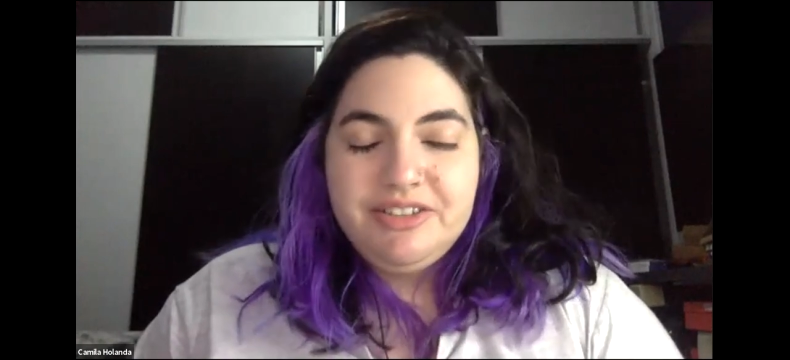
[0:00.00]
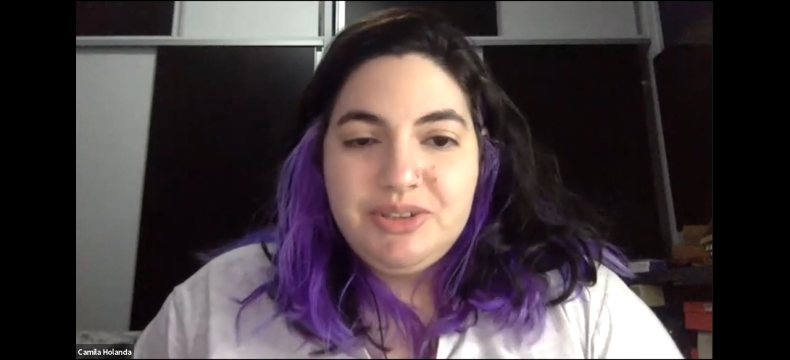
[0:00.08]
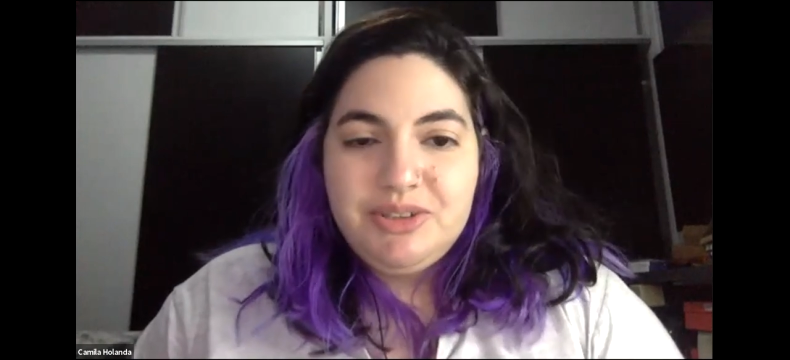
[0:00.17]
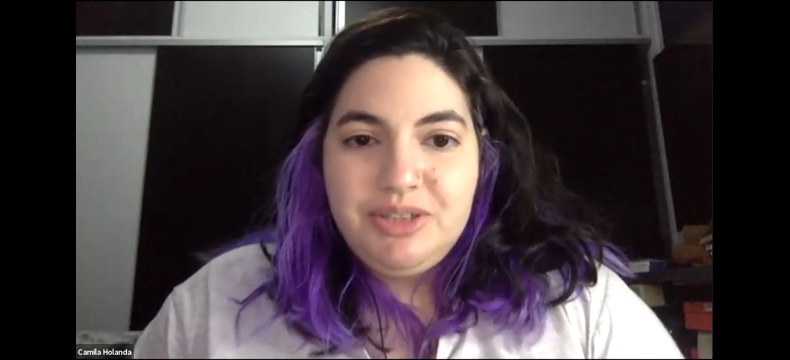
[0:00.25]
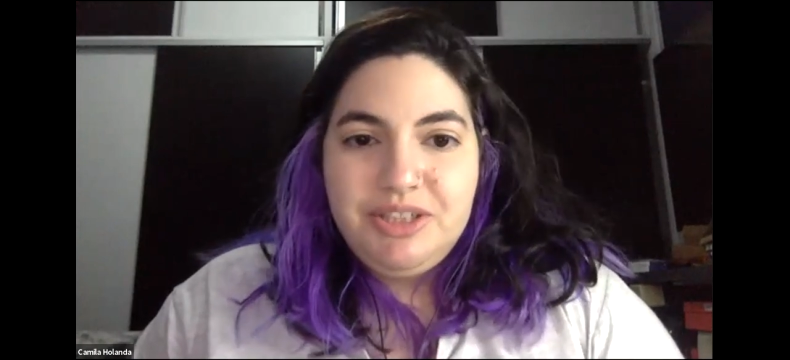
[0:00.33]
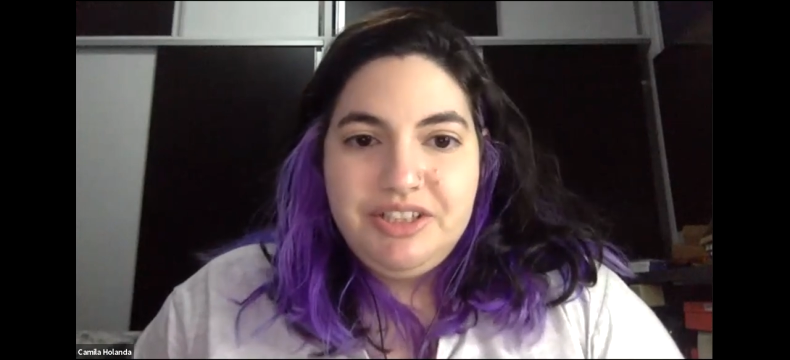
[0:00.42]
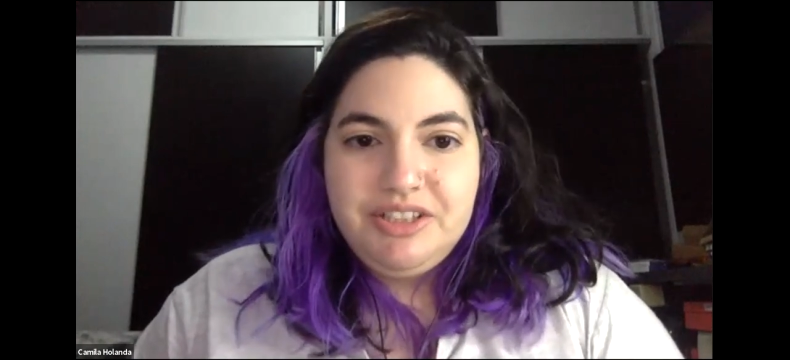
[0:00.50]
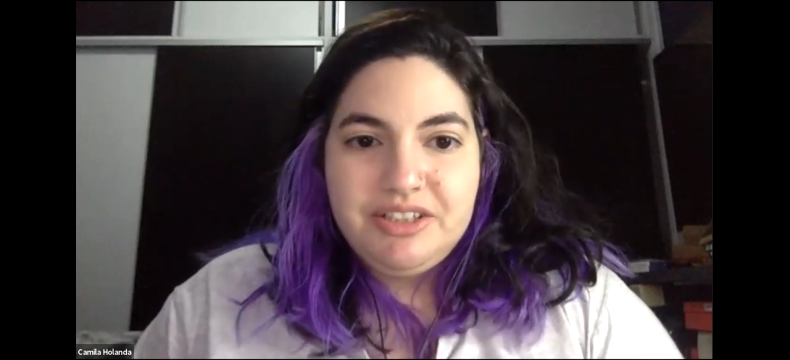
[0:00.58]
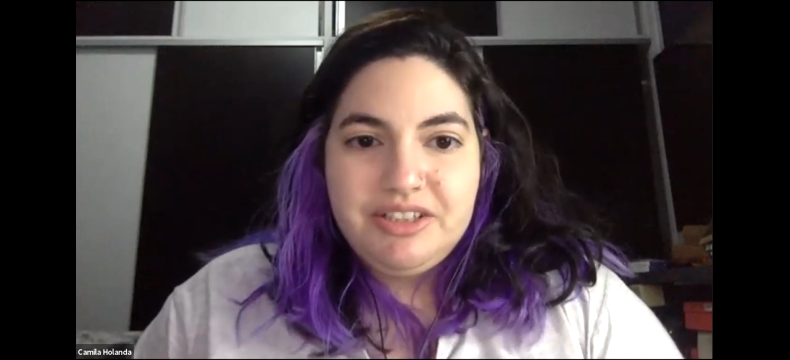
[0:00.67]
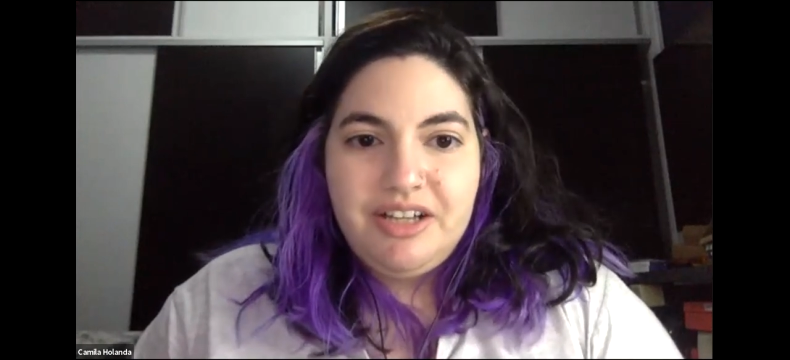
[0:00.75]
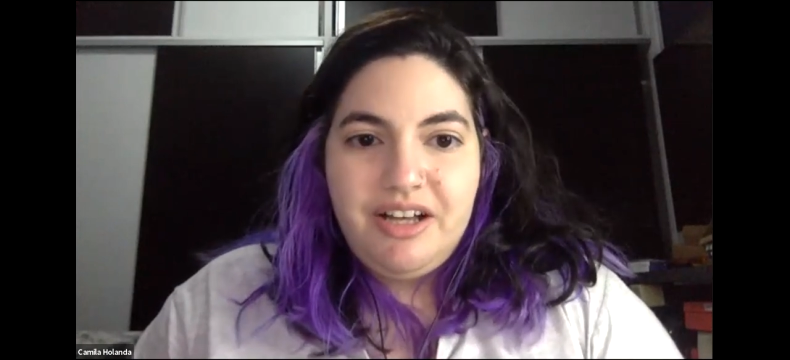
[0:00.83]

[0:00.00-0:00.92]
to hear